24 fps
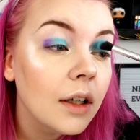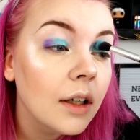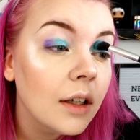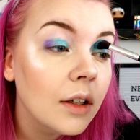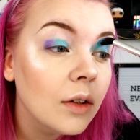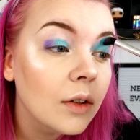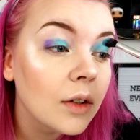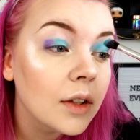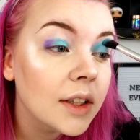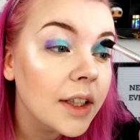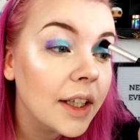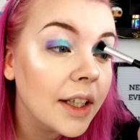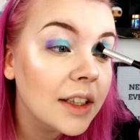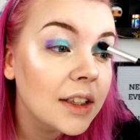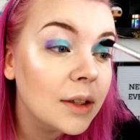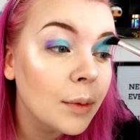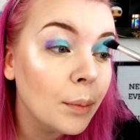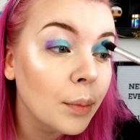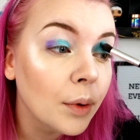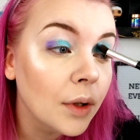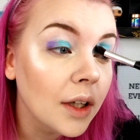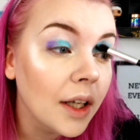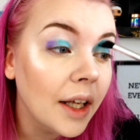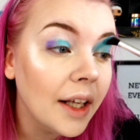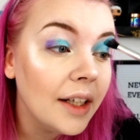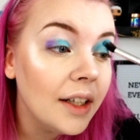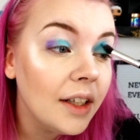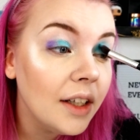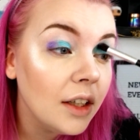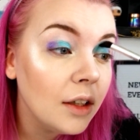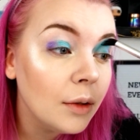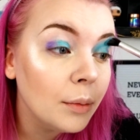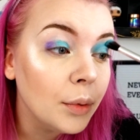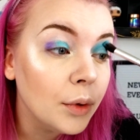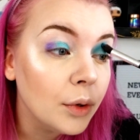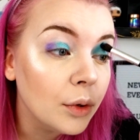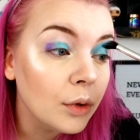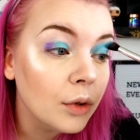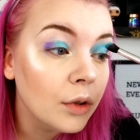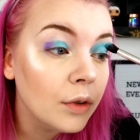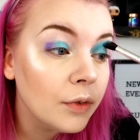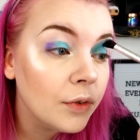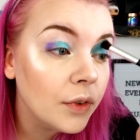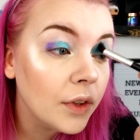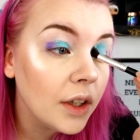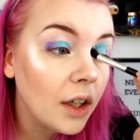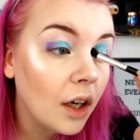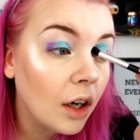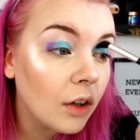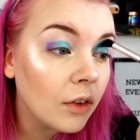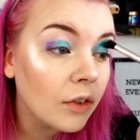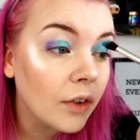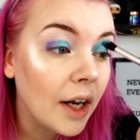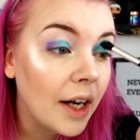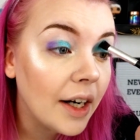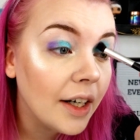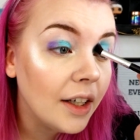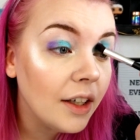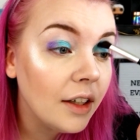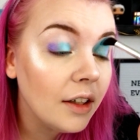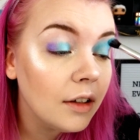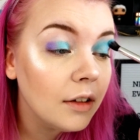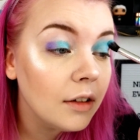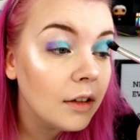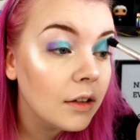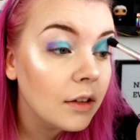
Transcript: Looks like it's blending beautifully already.